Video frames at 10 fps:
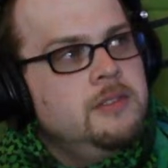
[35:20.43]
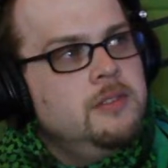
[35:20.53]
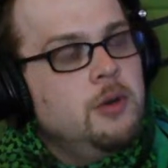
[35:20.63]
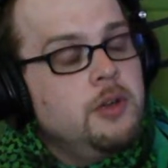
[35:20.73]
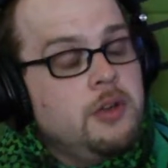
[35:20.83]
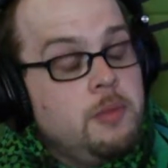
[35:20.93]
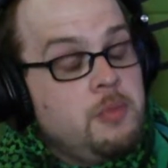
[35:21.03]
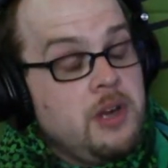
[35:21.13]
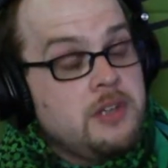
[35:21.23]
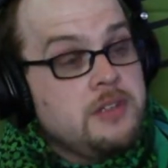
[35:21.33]
Or your
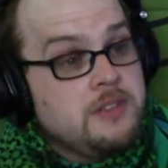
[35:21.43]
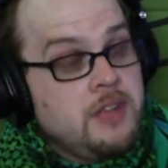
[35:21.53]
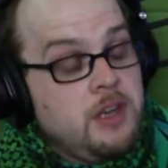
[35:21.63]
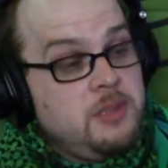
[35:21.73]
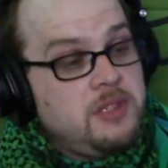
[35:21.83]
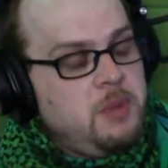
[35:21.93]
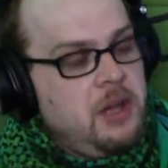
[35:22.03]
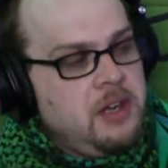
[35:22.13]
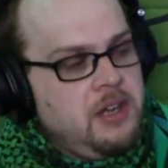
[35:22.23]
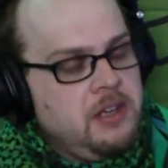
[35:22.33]
compression's got to be spot on.